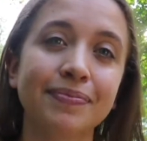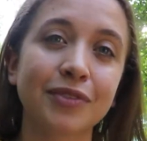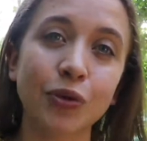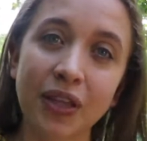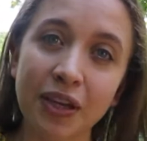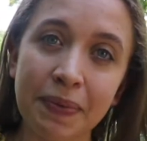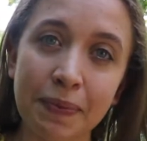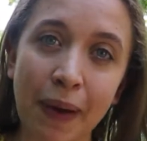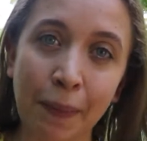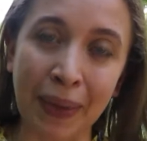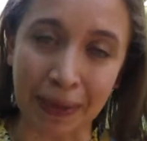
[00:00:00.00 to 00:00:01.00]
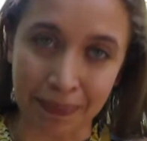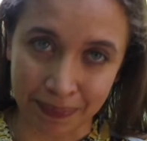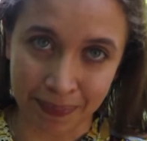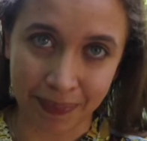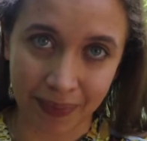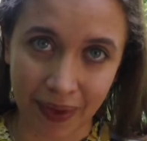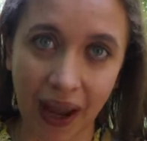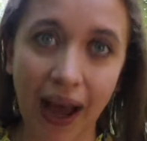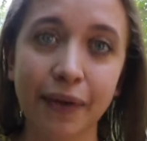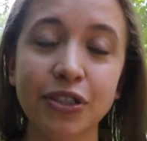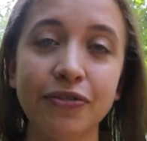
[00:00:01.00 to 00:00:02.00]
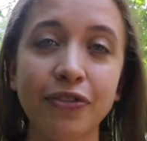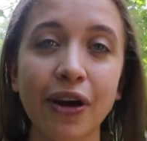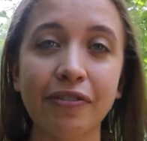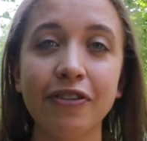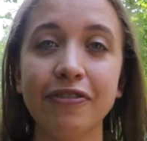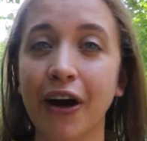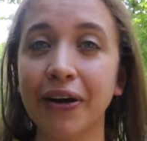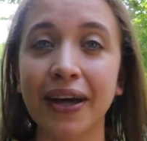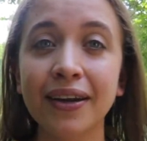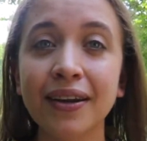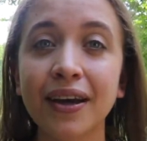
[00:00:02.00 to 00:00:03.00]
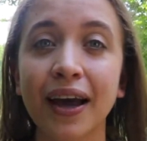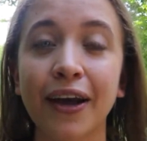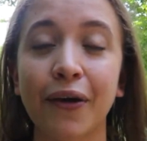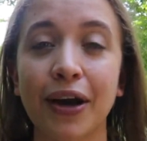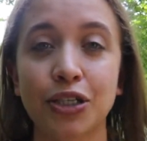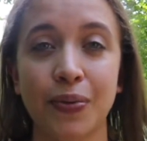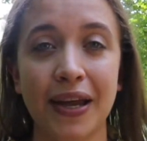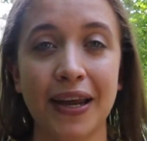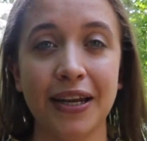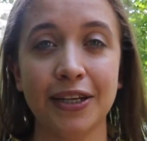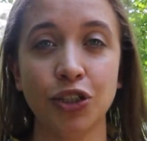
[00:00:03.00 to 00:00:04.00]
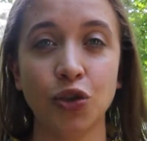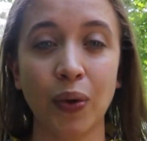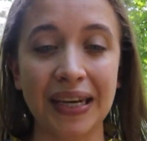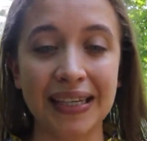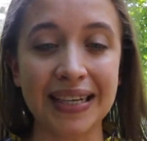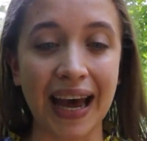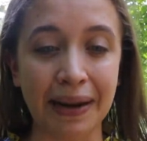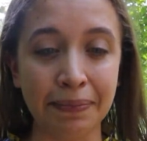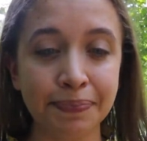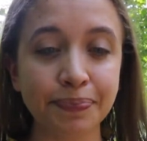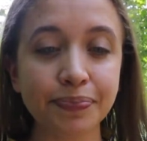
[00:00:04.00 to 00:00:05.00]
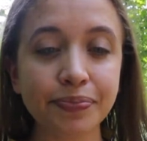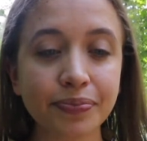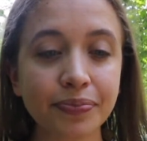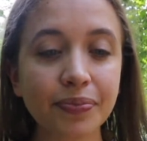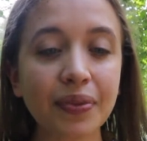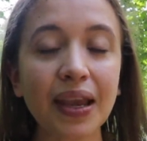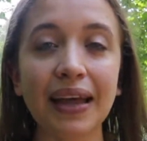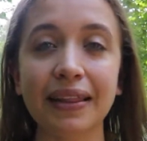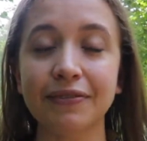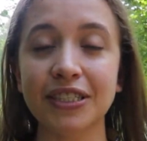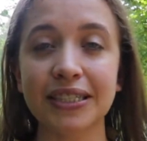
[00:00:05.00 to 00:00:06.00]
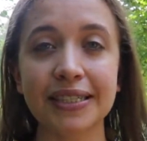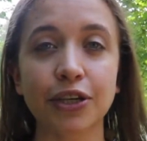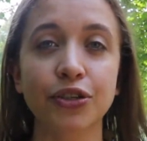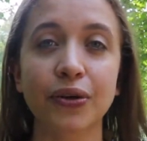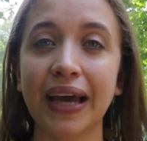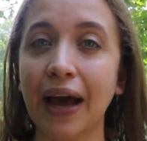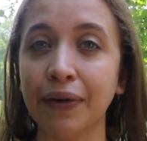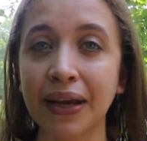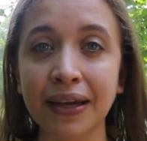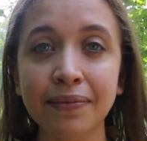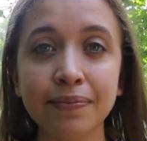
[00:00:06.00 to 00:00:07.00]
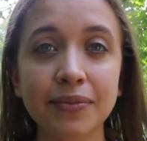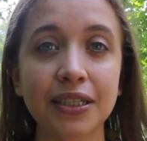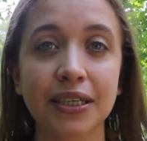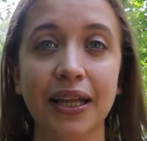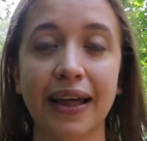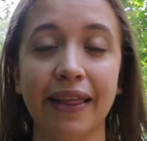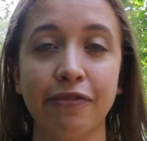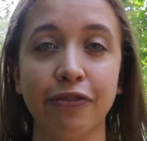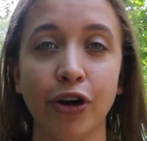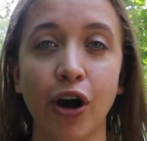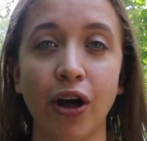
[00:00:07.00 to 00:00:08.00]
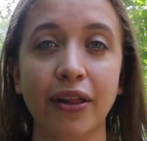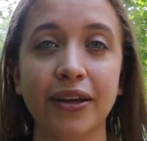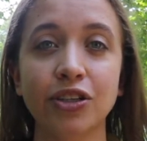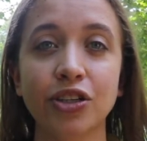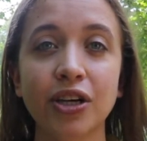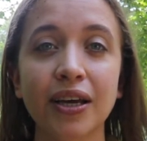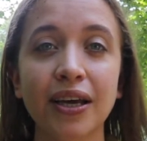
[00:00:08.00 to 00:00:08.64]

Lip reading: So a little bit about me. I was a forever Falcon. I graduated in 2010. I lived in Sarasota County till I left for college.